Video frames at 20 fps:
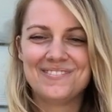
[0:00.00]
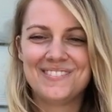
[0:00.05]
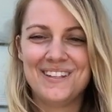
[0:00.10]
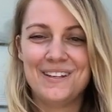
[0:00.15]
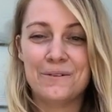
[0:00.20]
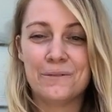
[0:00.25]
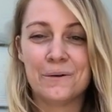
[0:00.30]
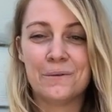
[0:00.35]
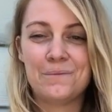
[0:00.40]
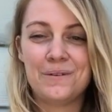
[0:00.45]

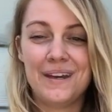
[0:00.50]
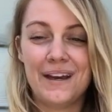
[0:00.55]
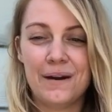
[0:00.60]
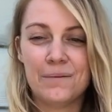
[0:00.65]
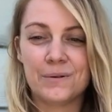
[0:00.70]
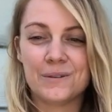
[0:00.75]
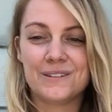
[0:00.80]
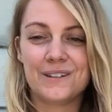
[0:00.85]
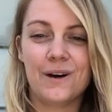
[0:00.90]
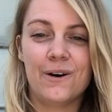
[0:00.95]
You will be
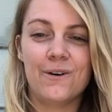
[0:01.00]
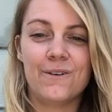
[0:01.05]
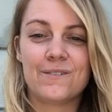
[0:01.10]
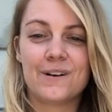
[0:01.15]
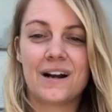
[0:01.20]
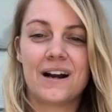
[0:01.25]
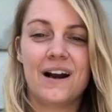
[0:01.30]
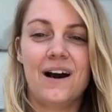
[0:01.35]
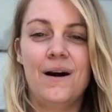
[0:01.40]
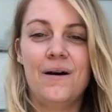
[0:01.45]
able to
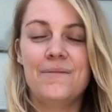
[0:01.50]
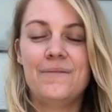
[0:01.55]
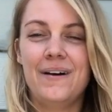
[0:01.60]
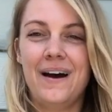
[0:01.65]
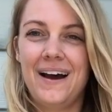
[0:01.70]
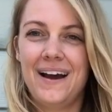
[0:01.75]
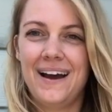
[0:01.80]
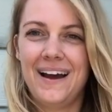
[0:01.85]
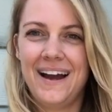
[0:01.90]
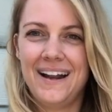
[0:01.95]
overcome
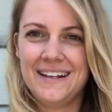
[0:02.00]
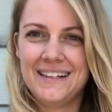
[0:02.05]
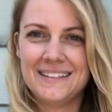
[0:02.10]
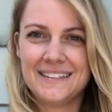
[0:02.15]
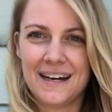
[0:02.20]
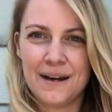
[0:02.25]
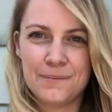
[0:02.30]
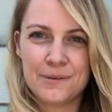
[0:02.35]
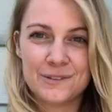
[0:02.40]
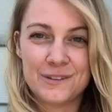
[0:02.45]
any
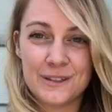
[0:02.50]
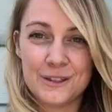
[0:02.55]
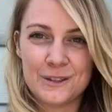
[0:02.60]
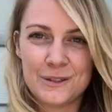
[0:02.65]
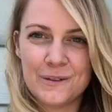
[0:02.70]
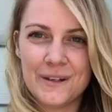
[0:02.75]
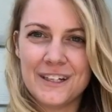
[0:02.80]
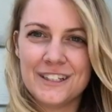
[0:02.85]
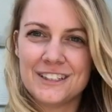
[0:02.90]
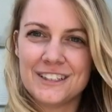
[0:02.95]
type of
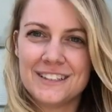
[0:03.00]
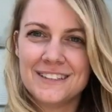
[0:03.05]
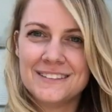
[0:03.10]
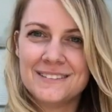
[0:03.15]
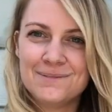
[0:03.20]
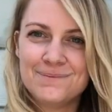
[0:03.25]
situation.